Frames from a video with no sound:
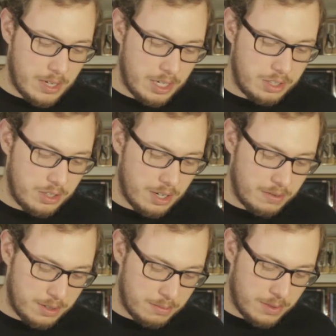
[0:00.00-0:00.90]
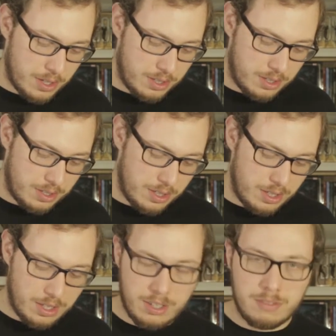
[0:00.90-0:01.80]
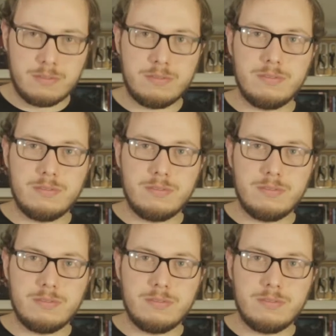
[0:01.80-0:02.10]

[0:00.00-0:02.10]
I do have an impression of